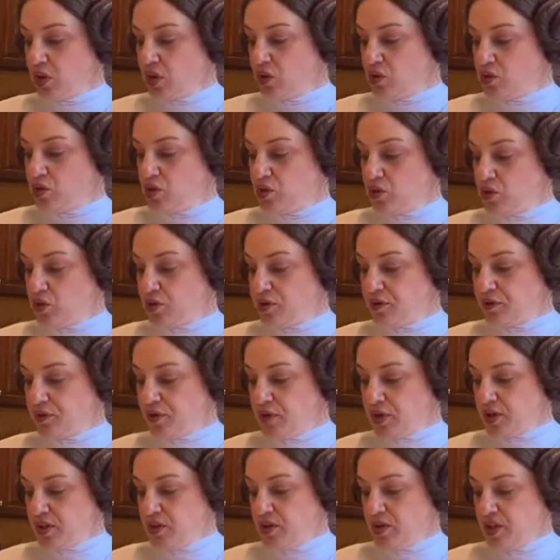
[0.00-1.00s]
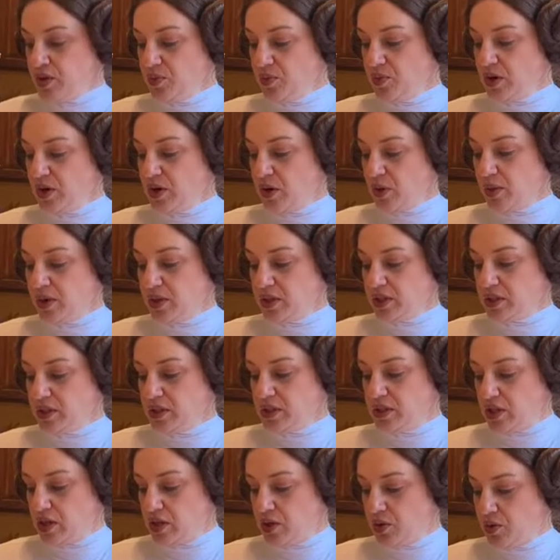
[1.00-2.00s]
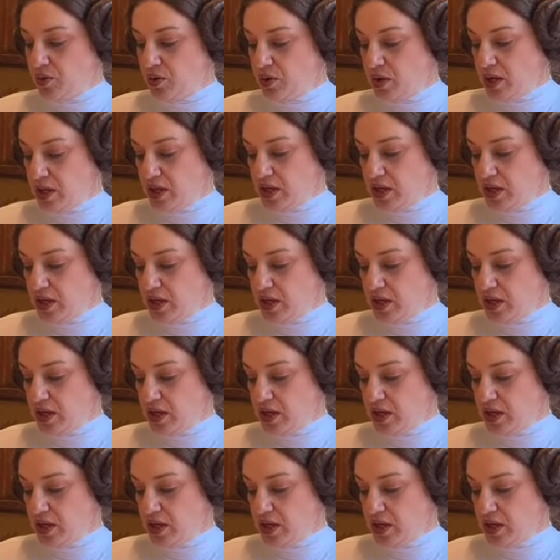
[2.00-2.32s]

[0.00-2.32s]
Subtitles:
So the first thing we're going to do